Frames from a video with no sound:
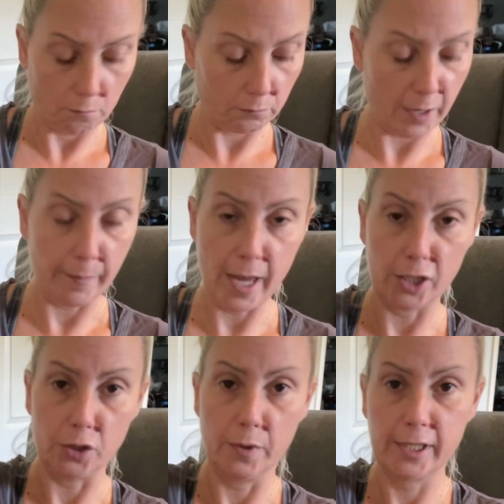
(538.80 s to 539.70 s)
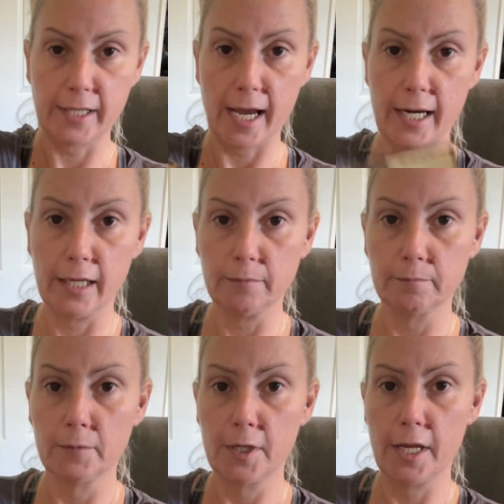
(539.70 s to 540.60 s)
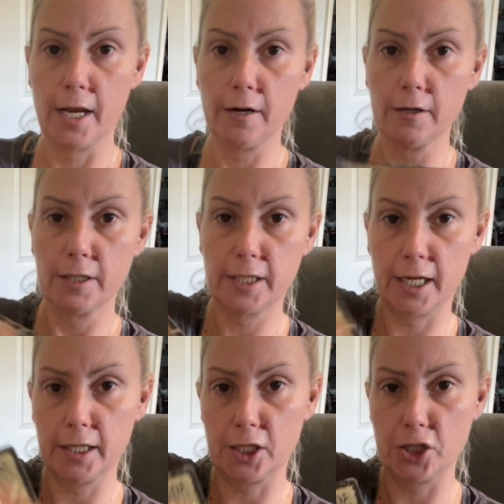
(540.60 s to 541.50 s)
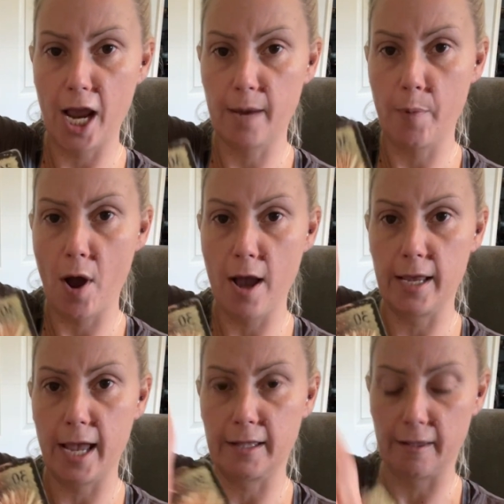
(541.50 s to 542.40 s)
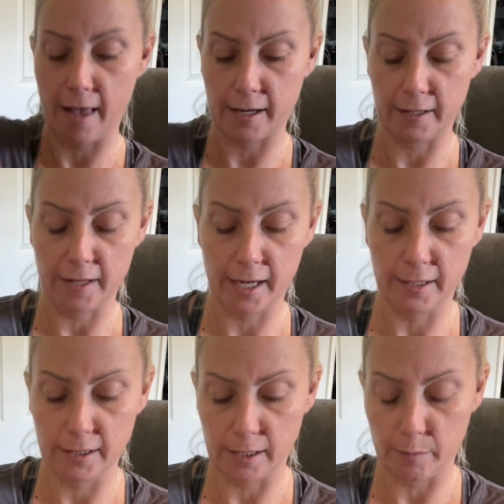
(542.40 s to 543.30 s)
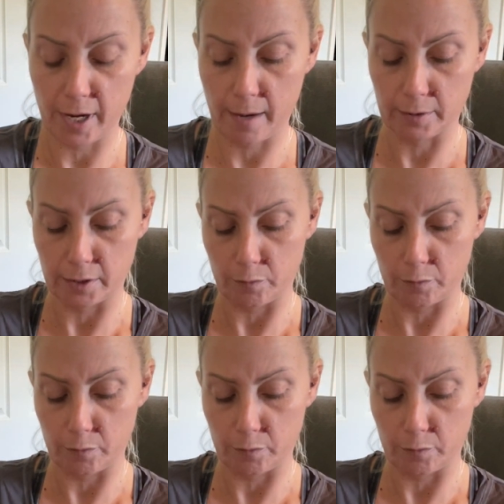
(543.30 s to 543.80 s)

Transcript: It makes you excited here to hit the jackpot and get the lucky things and be able to